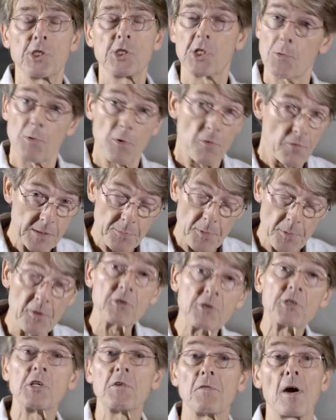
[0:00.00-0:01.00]
to a
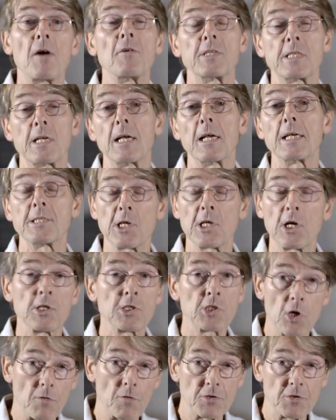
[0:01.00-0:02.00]
respiratory virus like
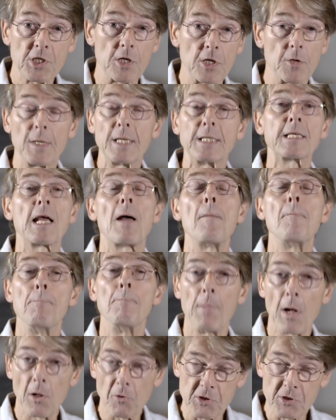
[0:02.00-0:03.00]
SARS-CoV-2 is
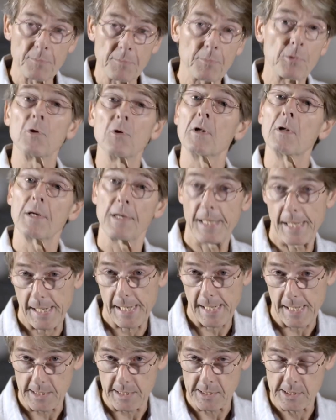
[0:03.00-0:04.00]
multiple
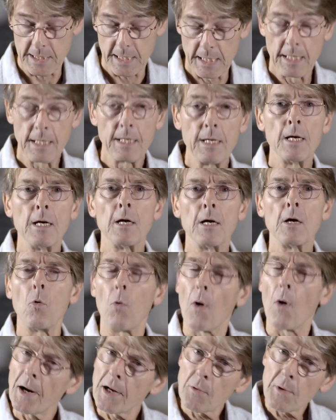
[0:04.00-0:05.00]
years.
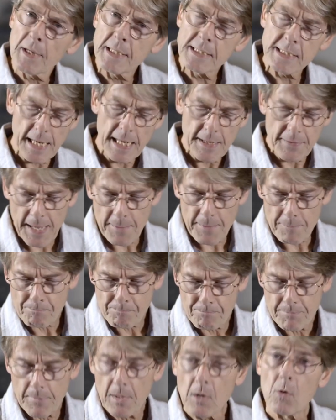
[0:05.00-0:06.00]
Why do I say that?
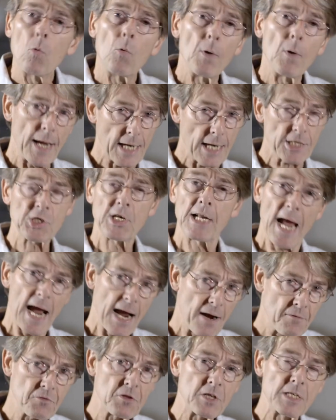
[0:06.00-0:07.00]
We actually
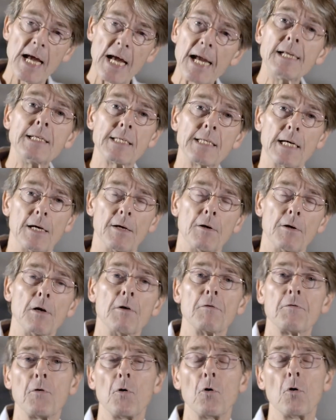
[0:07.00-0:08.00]
have the data
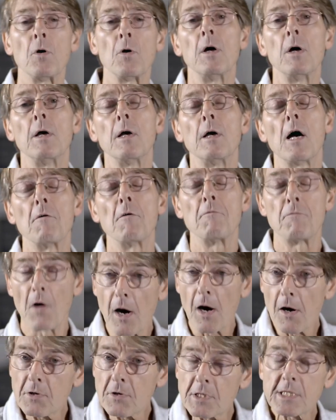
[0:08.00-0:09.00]
for a
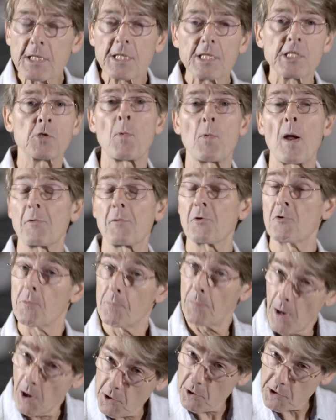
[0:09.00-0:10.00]
virus that swept through
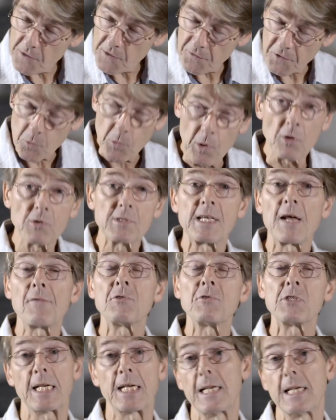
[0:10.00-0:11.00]
parts of the world
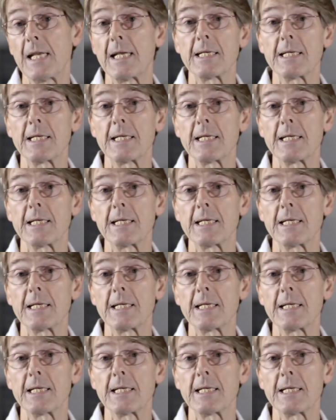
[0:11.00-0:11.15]
17